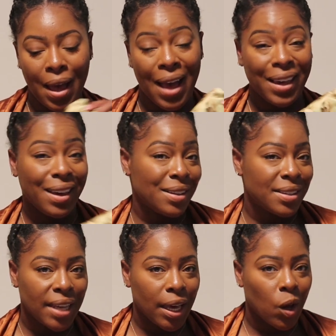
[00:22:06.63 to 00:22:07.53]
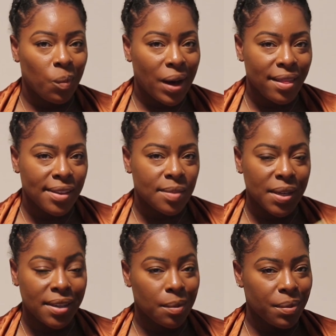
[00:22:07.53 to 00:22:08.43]
I can't say go buy this
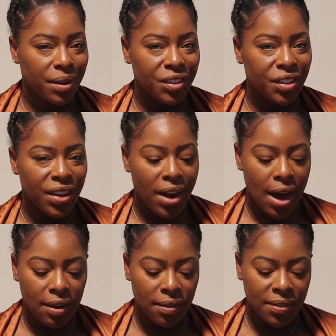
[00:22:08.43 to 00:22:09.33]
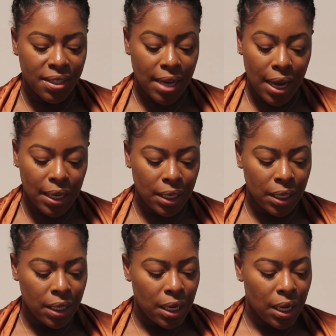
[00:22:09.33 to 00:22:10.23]
because I'm pretty sure they're out of stock.
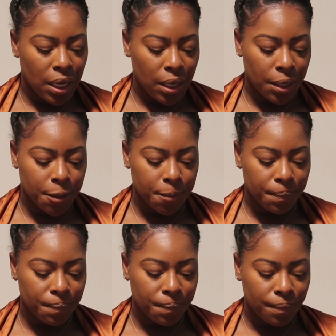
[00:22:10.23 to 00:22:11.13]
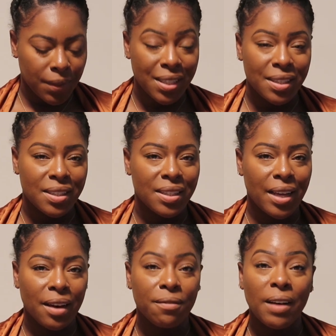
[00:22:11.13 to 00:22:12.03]
Because this is
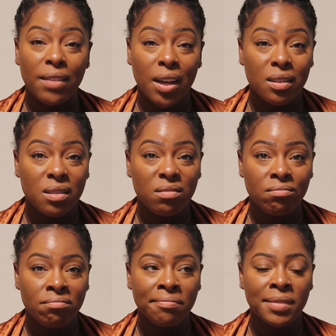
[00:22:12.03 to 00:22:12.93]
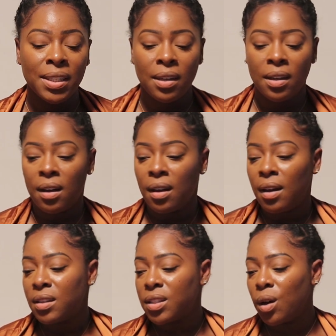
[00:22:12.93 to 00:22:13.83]
like a 5X.
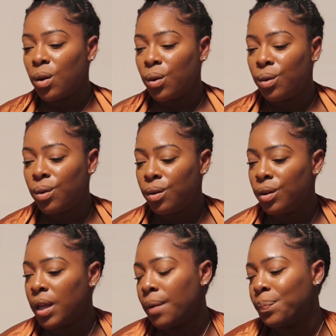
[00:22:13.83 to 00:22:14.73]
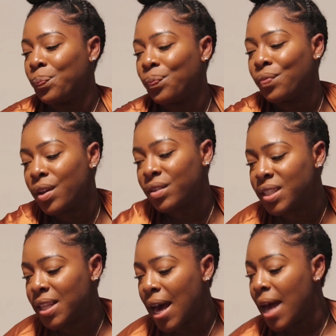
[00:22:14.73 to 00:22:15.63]
So yeah, there's
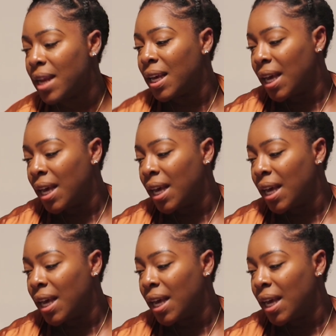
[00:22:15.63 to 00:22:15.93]
that.